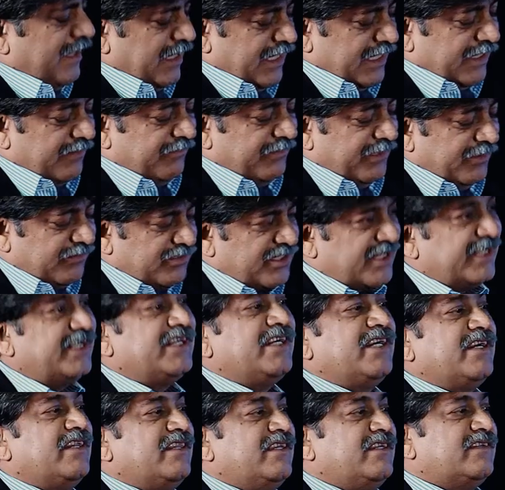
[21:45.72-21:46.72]
and we have
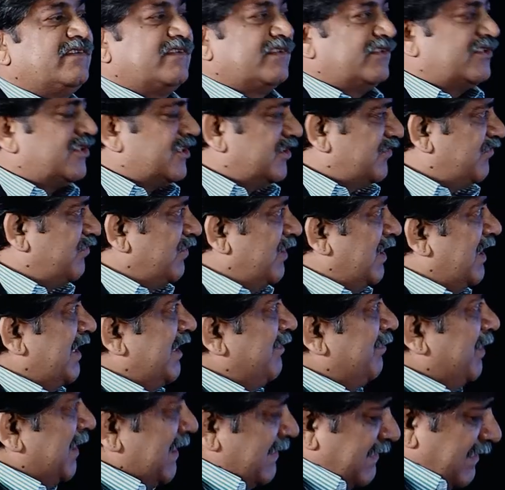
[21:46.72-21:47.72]
treated these stressful
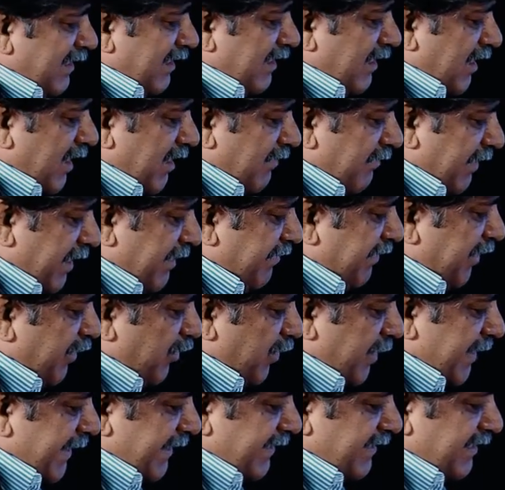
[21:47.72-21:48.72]
animals and what we
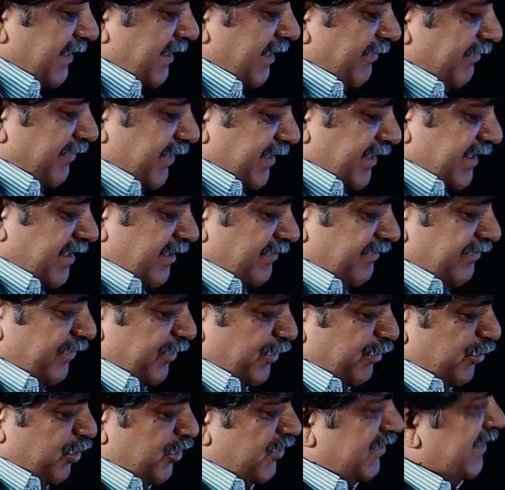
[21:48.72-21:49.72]
notice the first and
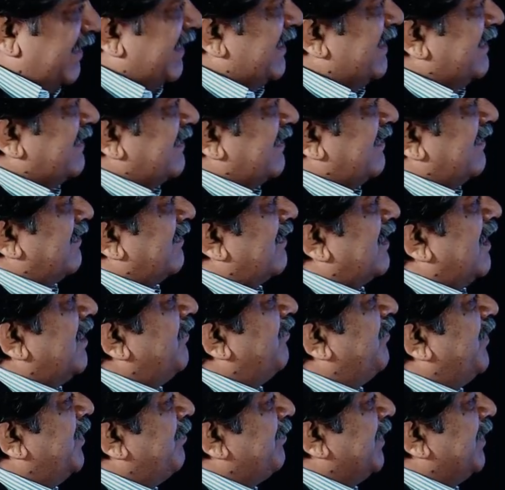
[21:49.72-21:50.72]
foremost thing is to confirm